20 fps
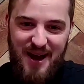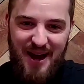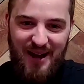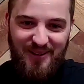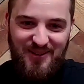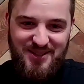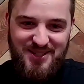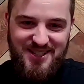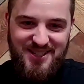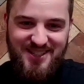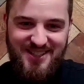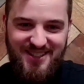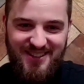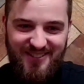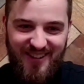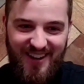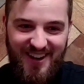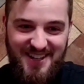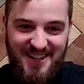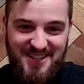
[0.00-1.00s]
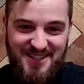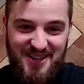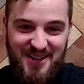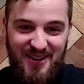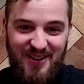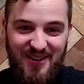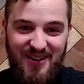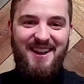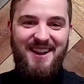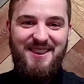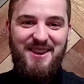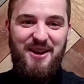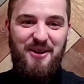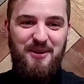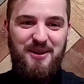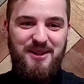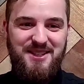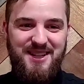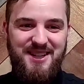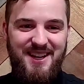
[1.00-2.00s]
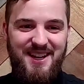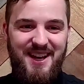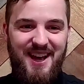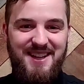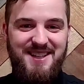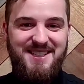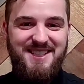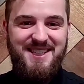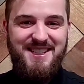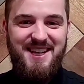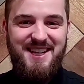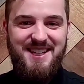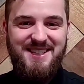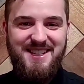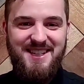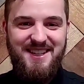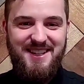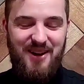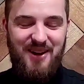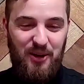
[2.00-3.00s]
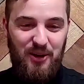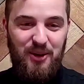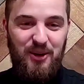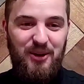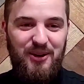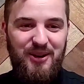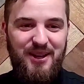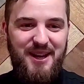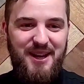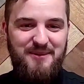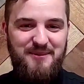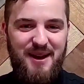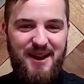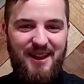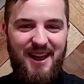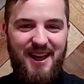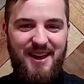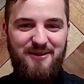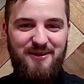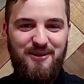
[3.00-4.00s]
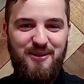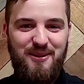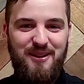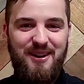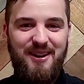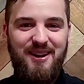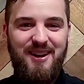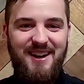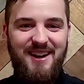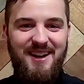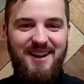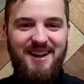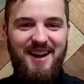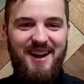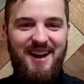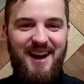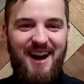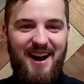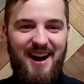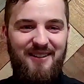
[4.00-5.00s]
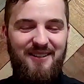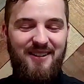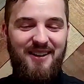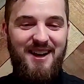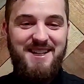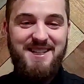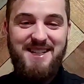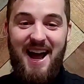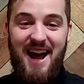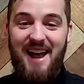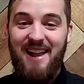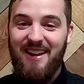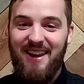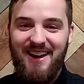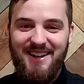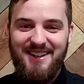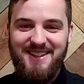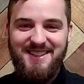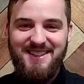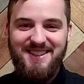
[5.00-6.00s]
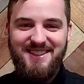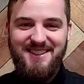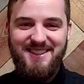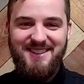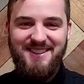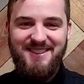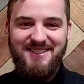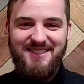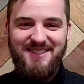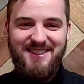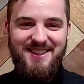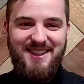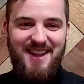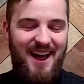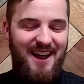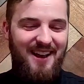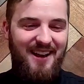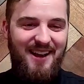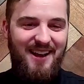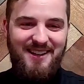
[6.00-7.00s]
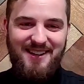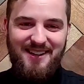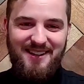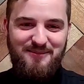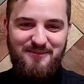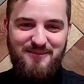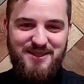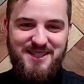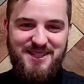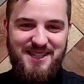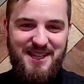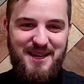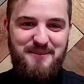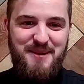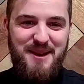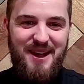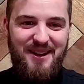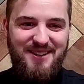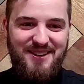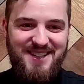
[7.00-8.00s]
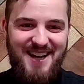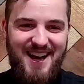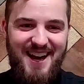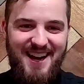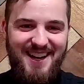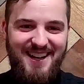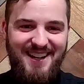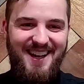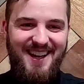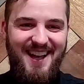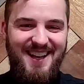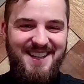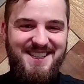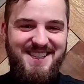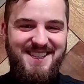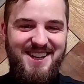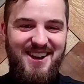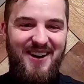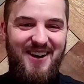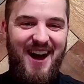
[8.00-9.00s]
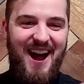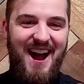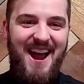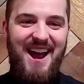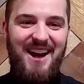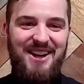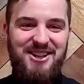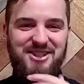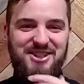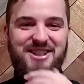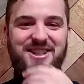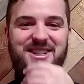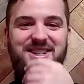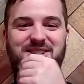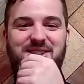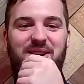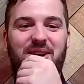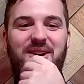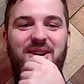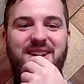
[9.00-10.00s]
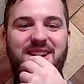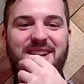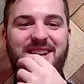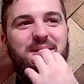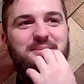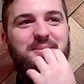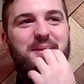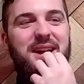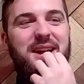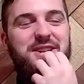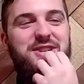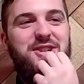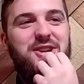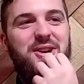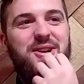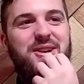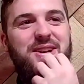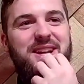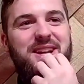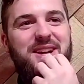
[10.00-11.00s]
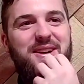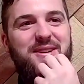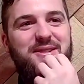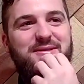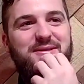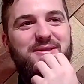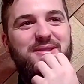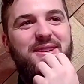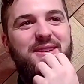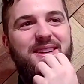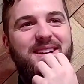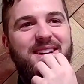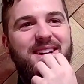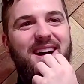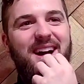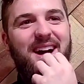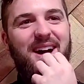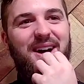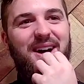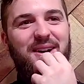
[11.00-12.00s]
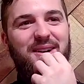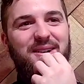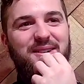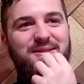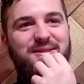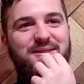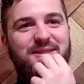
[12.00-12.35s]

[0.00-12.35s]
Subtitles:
house, right? So there was a season early in my life where I realized I liked sleeping outside. And so I actually started my journey of